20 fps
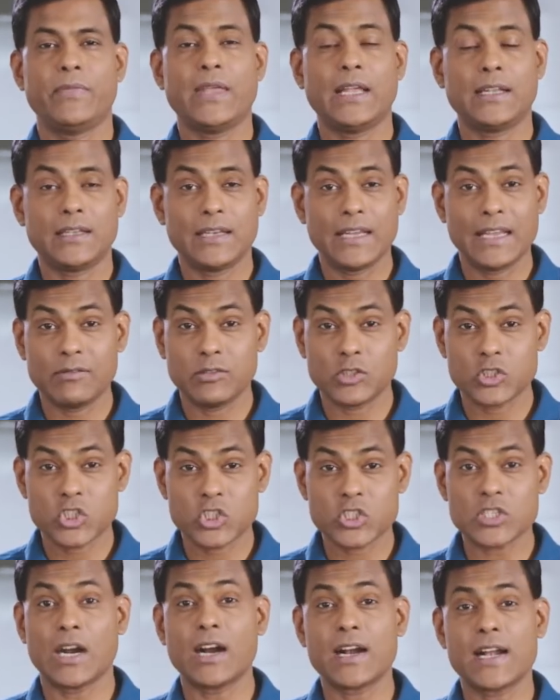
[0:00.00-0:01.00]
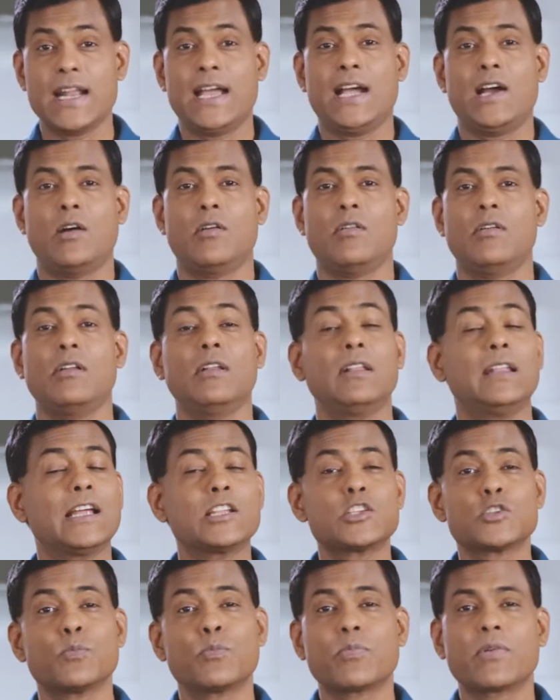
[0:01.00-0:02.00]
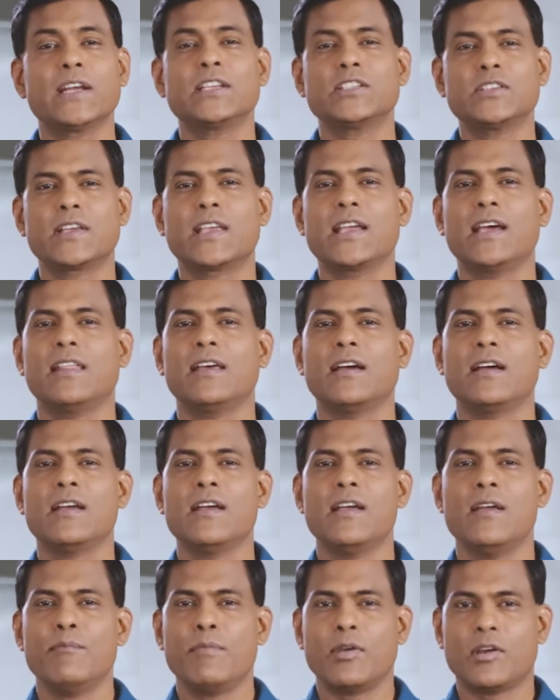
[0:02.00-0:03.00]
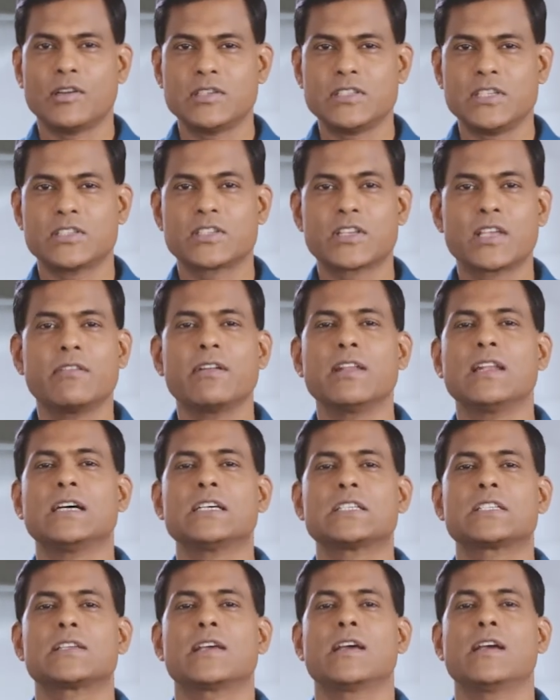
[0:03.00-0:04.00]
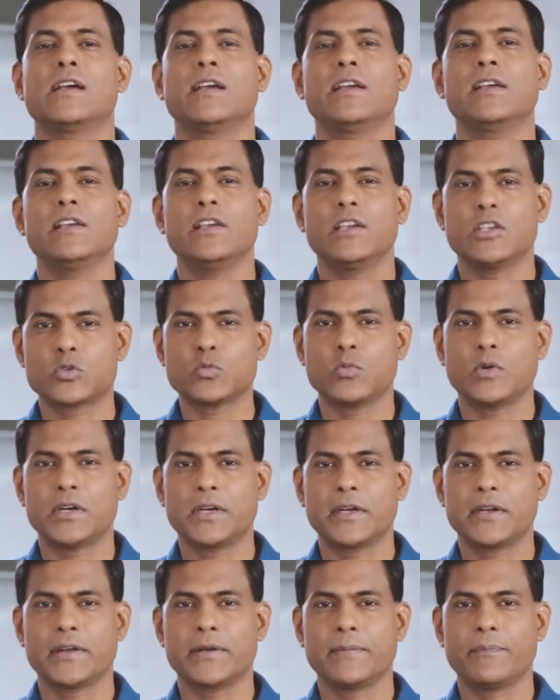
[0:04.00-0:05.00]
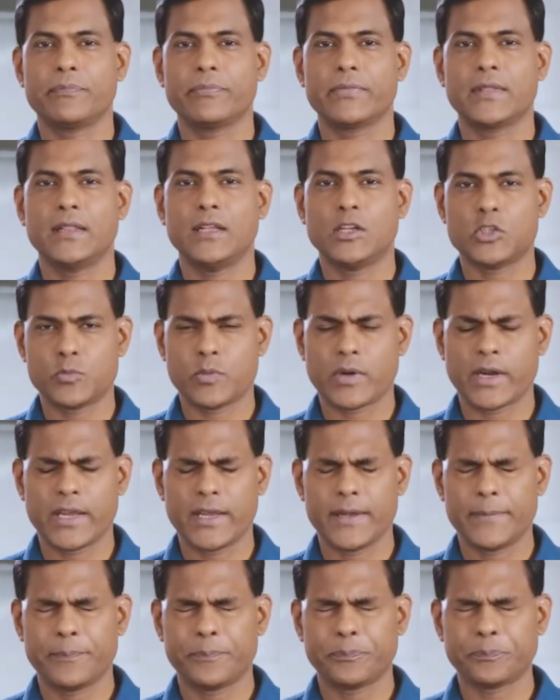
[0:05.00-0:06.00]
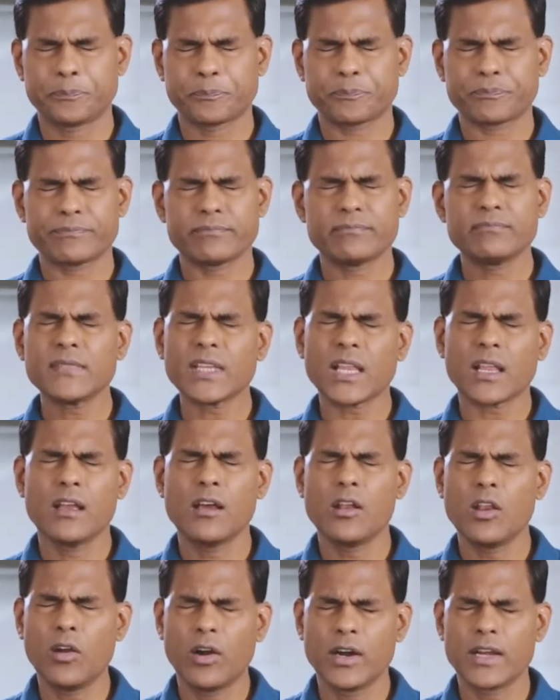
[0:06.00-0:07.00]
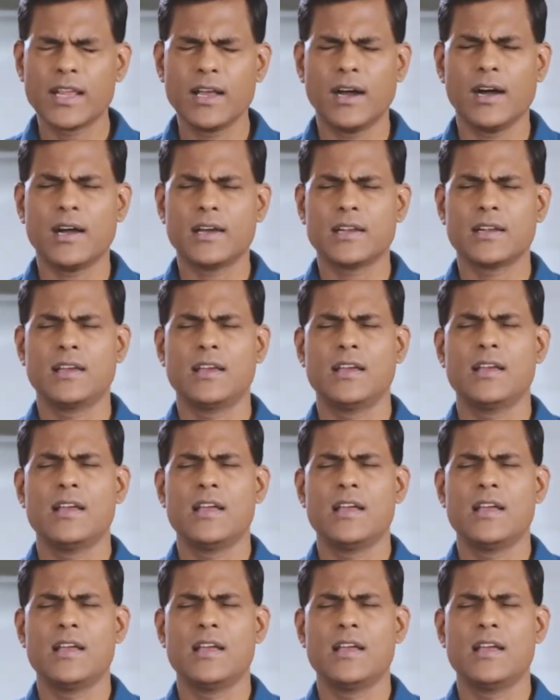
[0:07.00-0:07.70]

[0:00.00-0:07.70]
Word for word: that it will start now. Let's pray together, because He's given us His word. Let's pray. Lord God,